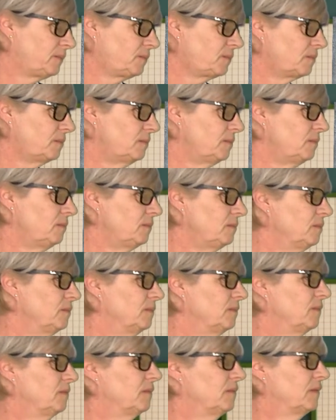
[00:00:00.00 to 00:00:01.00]

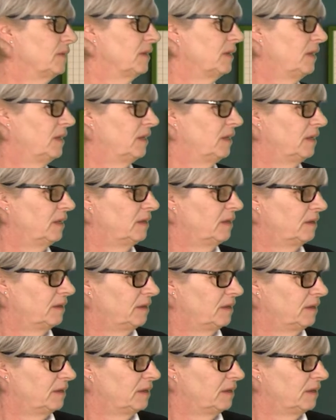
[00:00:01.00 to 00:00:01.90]
No one is speaking in this clip.